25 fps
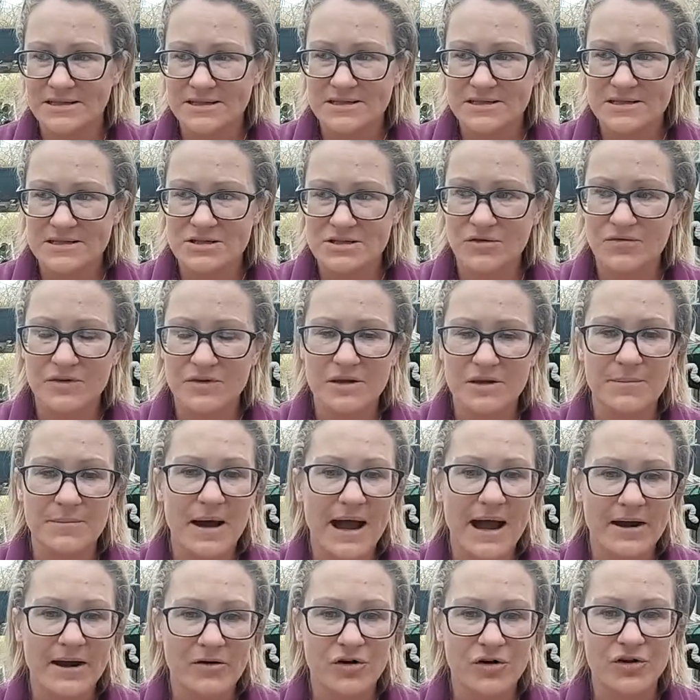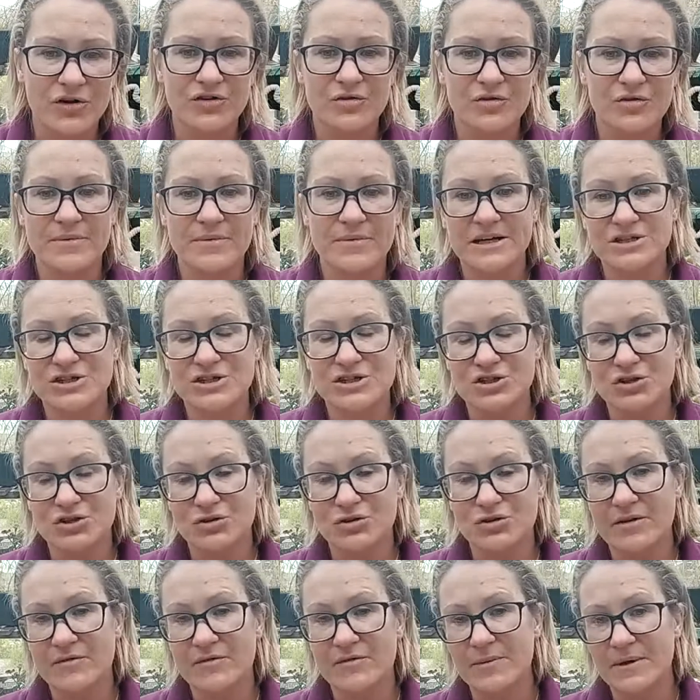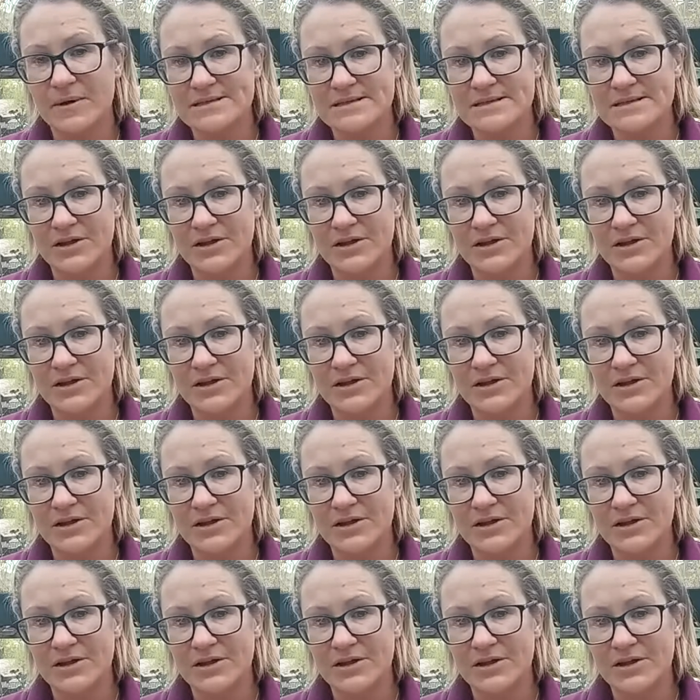stuff in the background and making sure everybody's